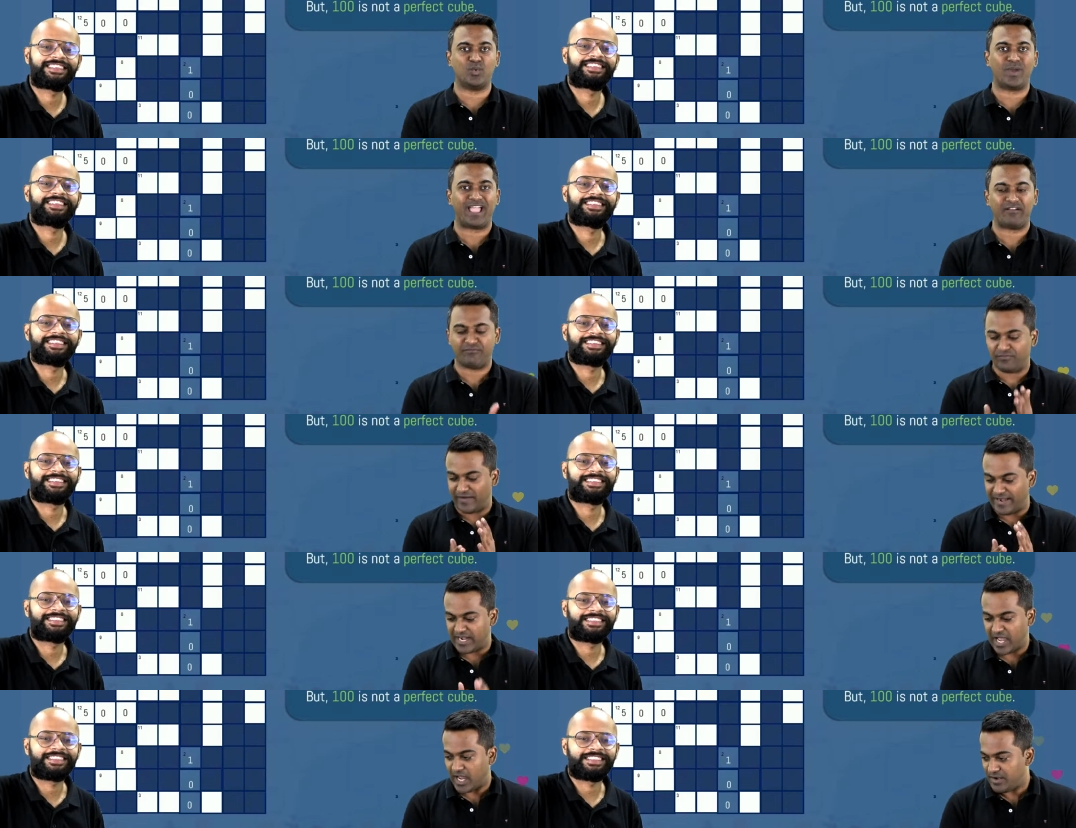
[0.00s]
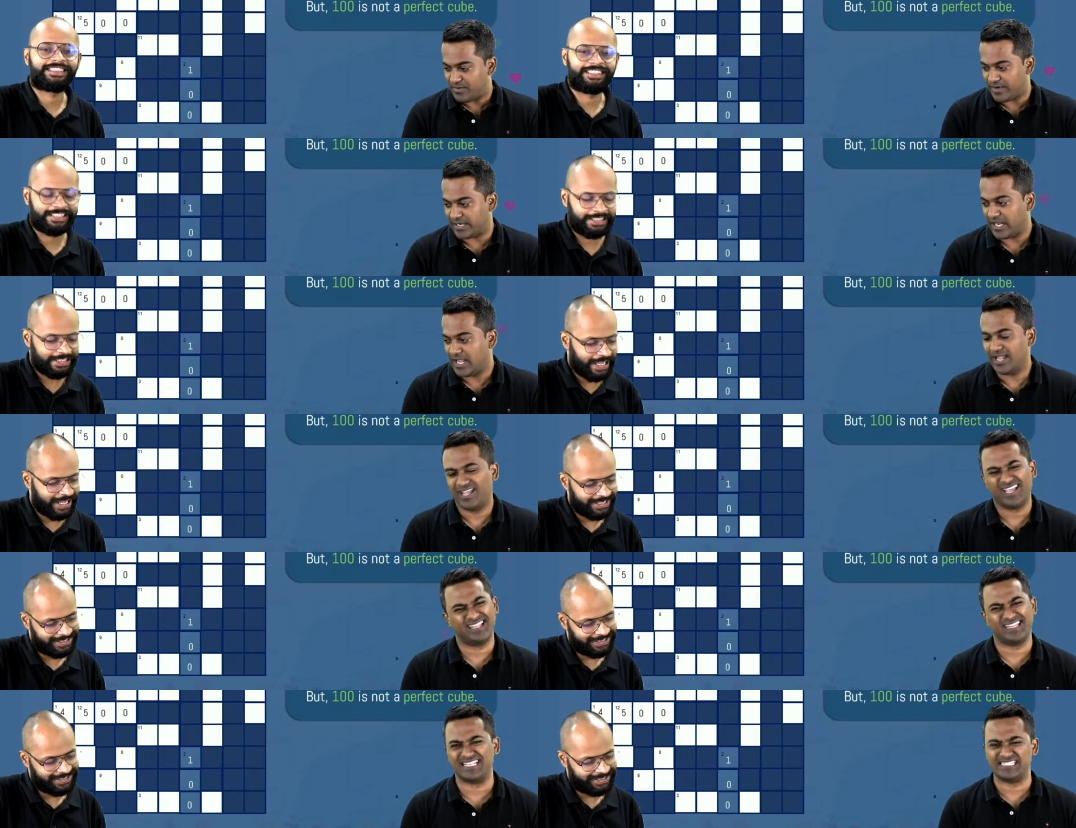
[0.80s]
Speaker 1: you have 100.
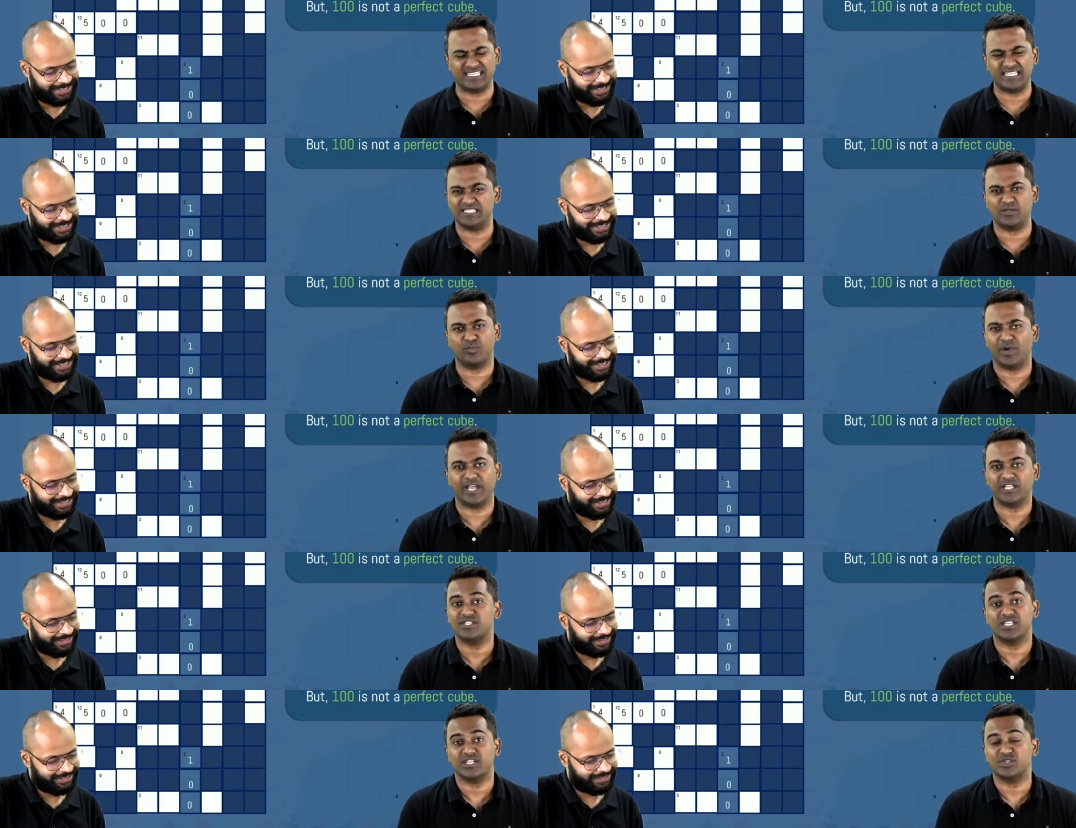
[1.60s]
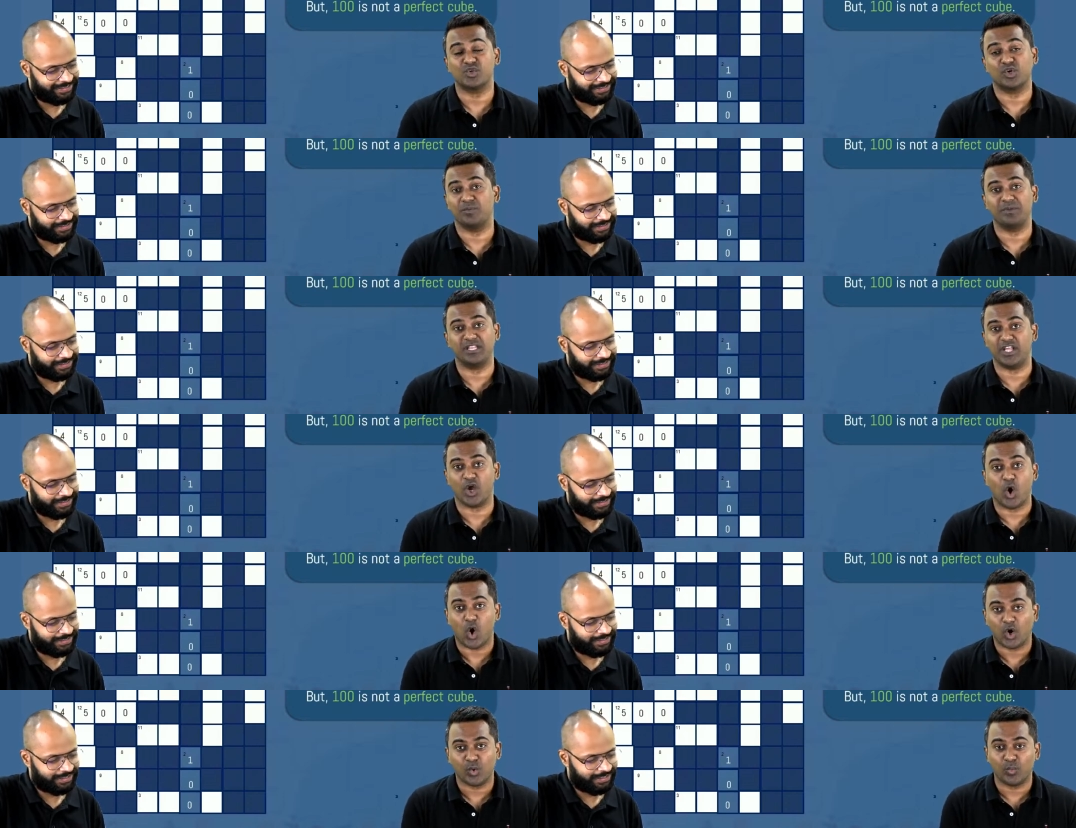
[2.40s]
Yes. And that's the reason why it's going to be the
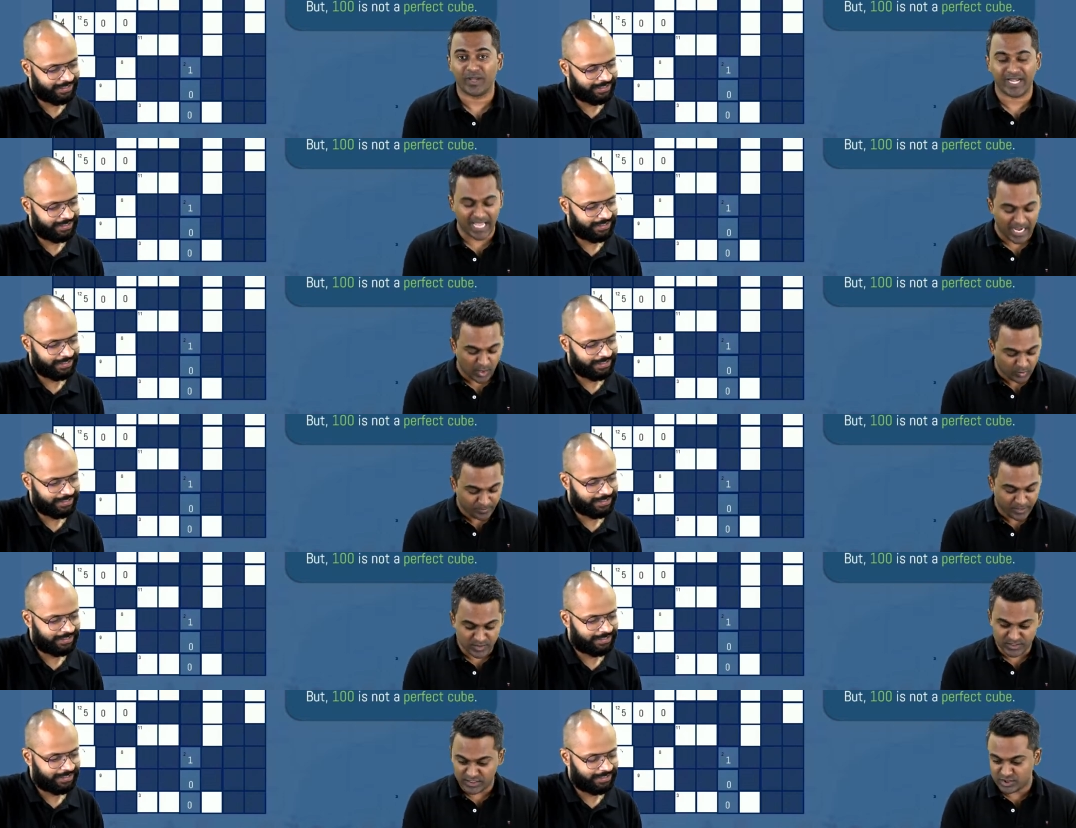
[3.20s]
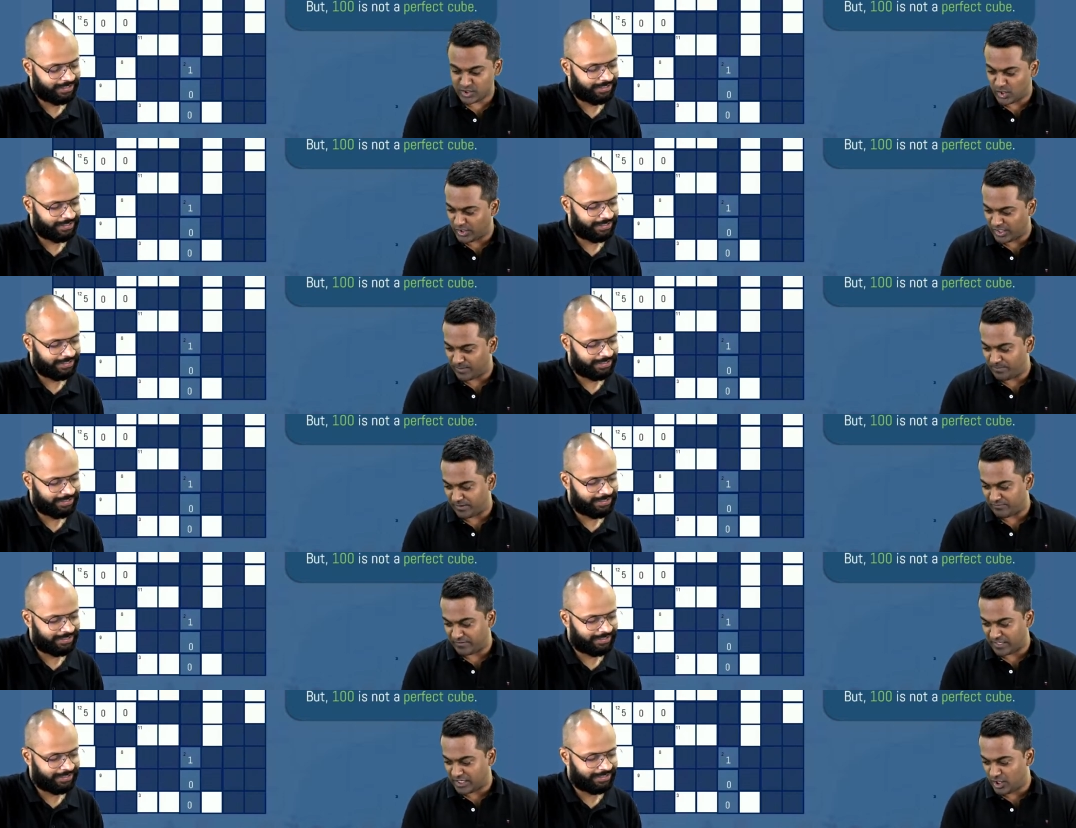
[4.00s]
odd one out, because it's not a
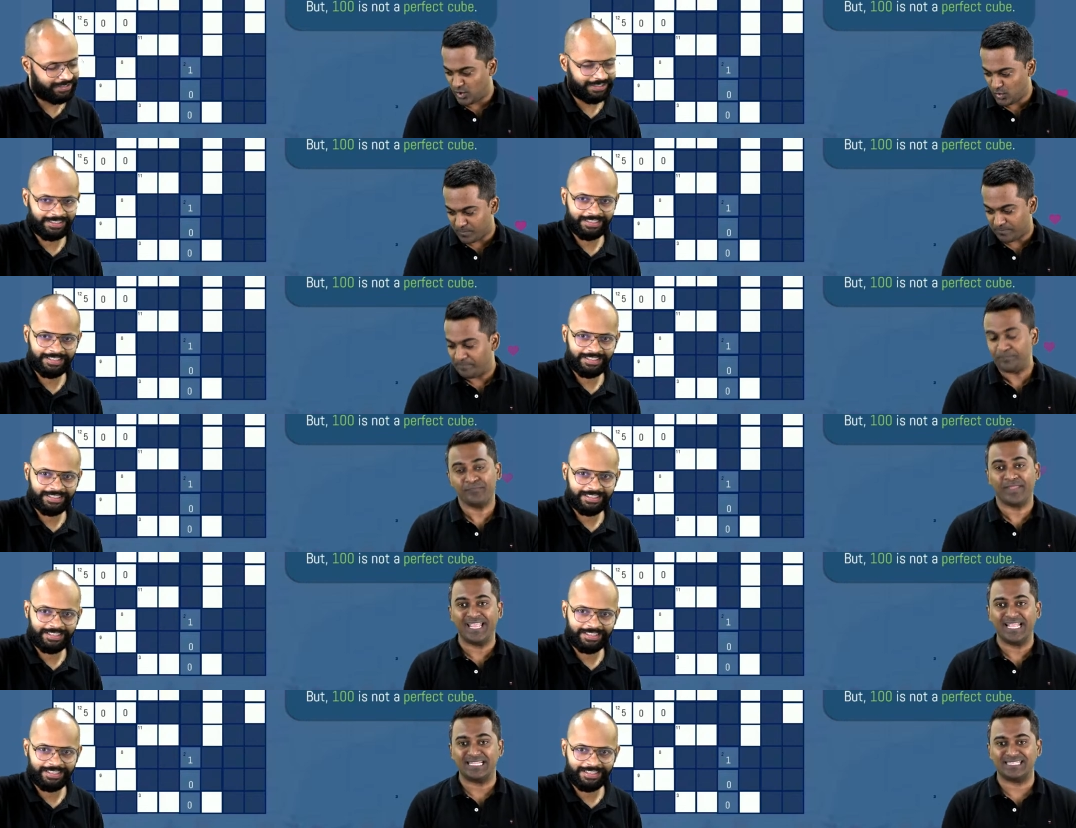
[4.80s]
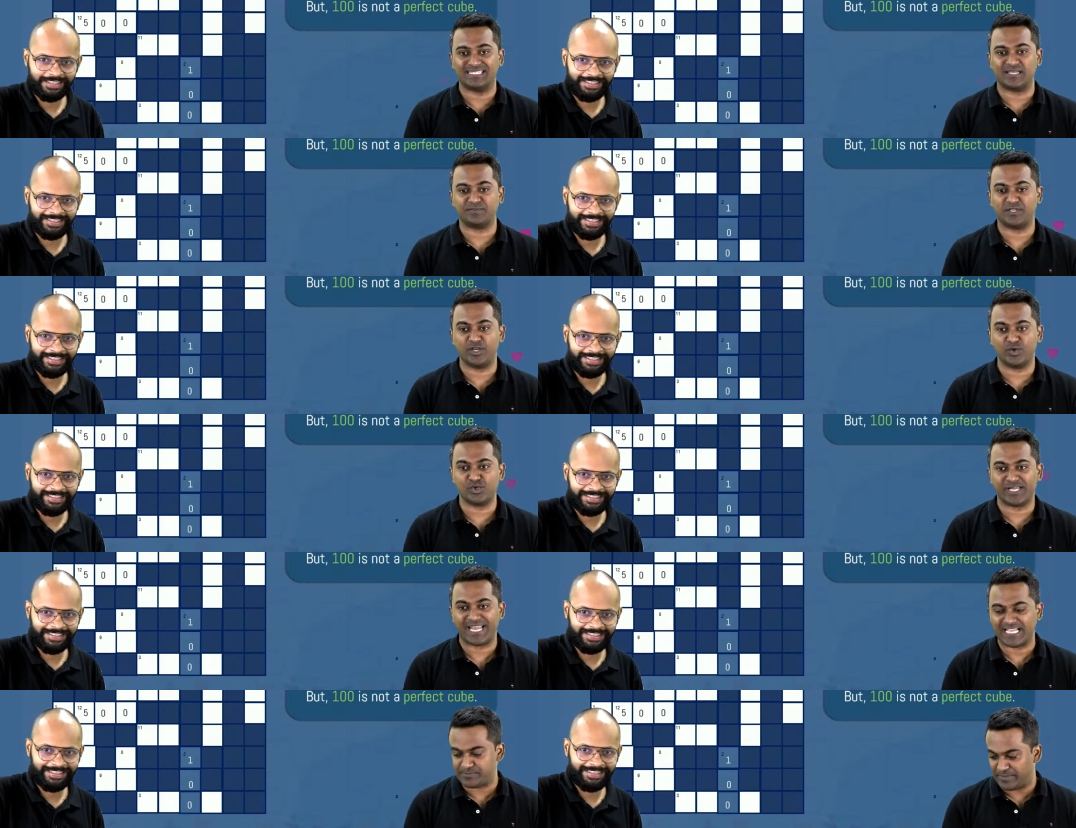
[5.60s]
perfect cube. The
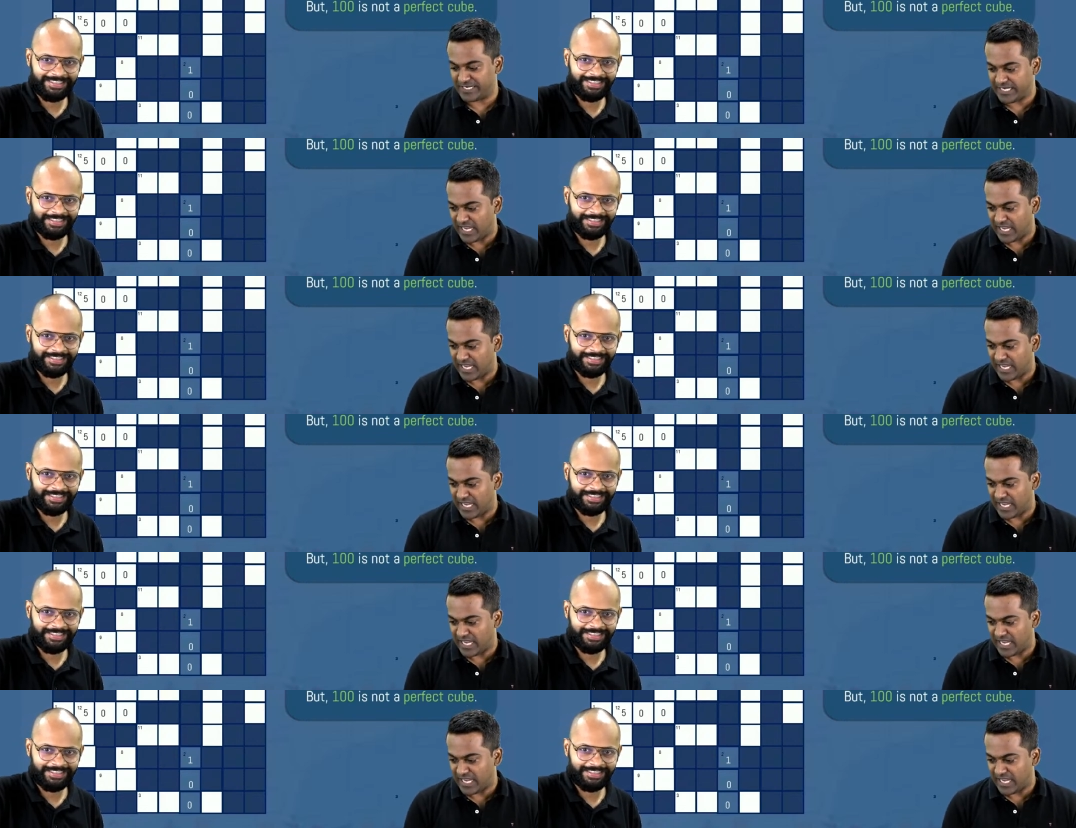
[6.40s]
substitution has been